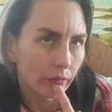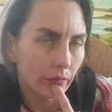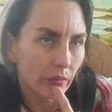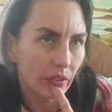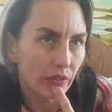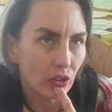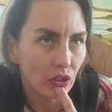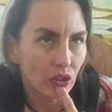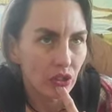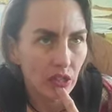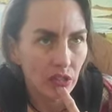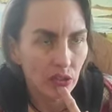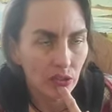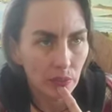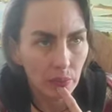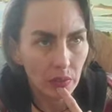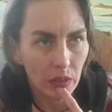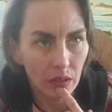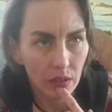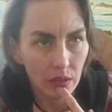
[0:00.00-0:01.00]
if you change
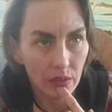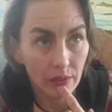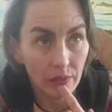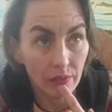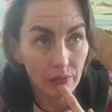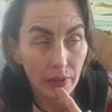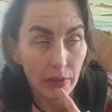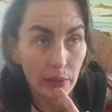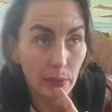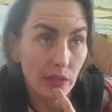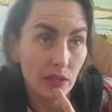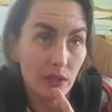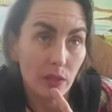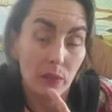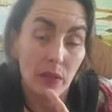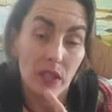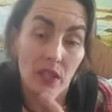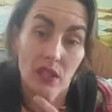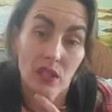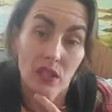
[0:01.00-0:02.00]
something in the environment,
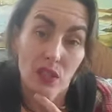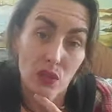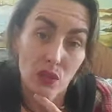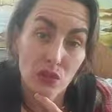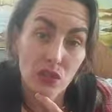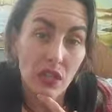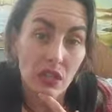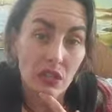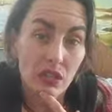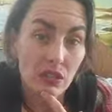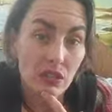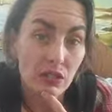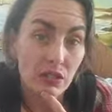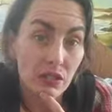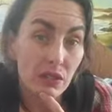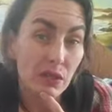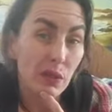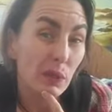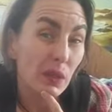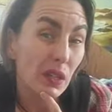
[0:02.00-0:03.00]
something in you changes.
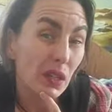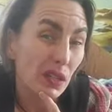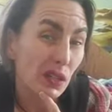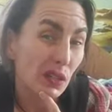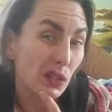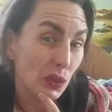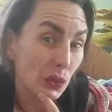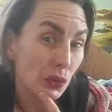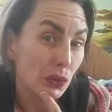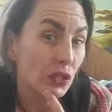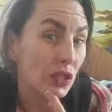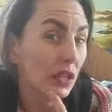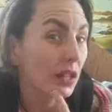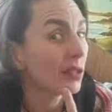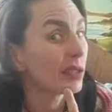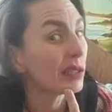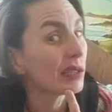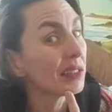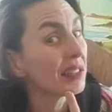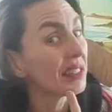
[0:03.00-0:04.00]
If something in you
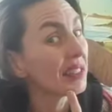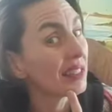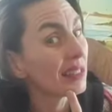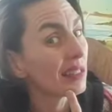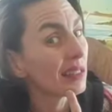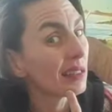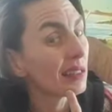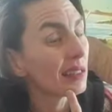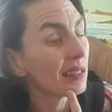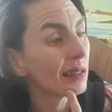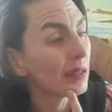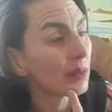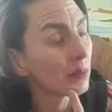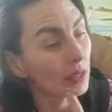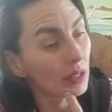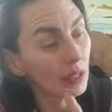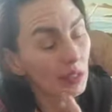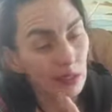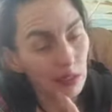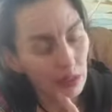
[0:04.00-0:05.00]
changes,
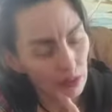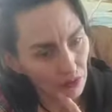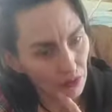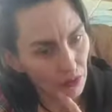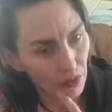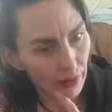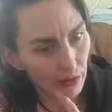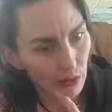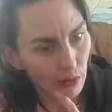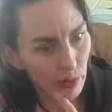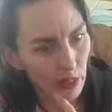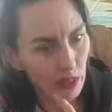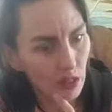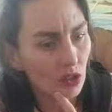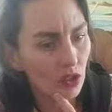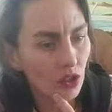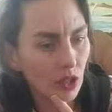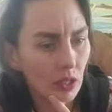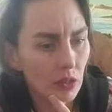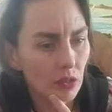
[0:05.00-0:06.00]
something in the environment
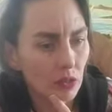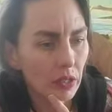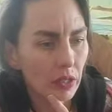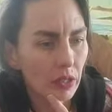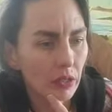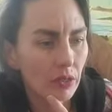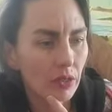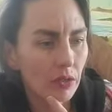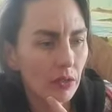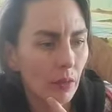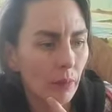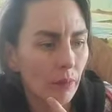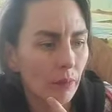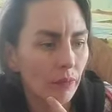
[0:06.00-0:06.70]
changes.